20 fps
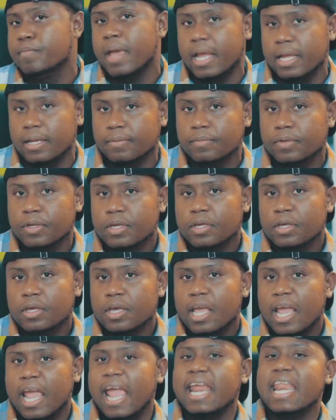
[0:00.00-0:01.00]
made.
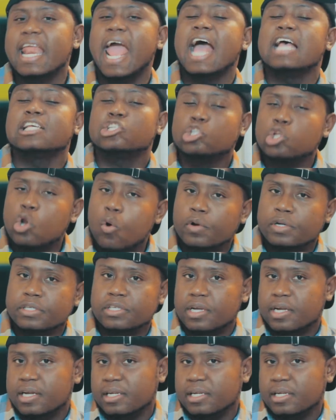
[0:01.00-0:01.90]
And as long as you